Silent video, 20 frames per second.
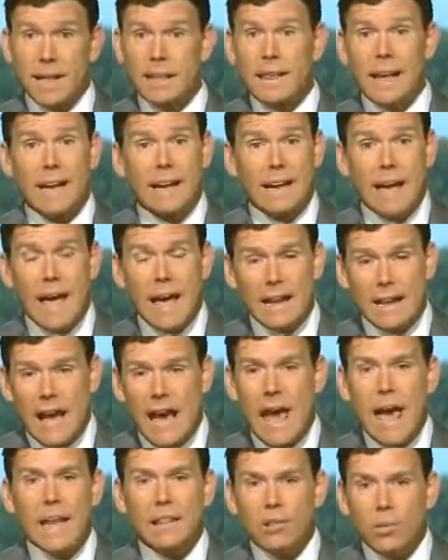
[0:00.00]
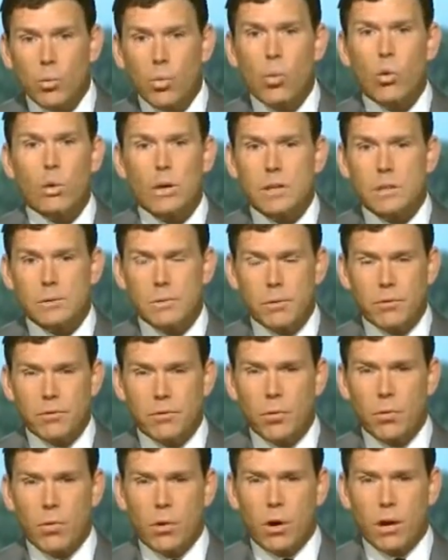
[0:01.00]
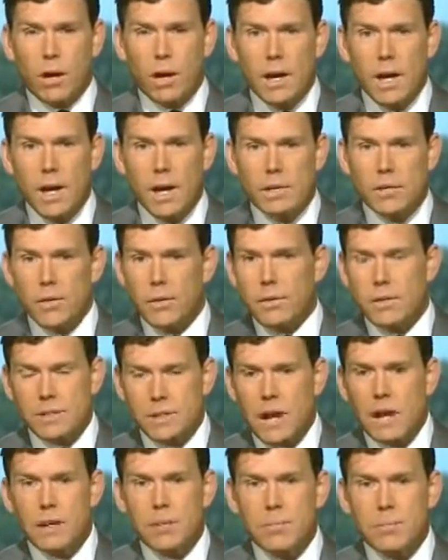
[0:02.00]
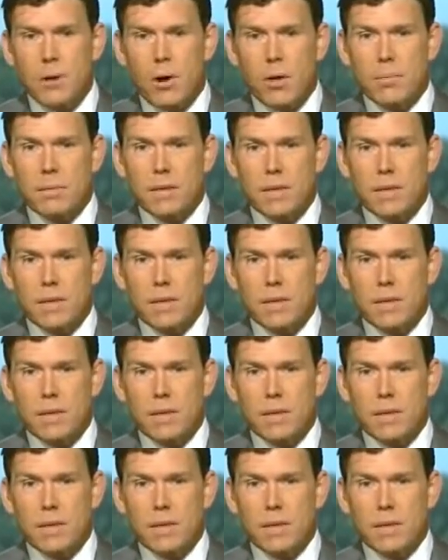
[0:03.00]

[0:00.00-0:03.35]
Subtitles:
that they had had the warnings before. So the State Department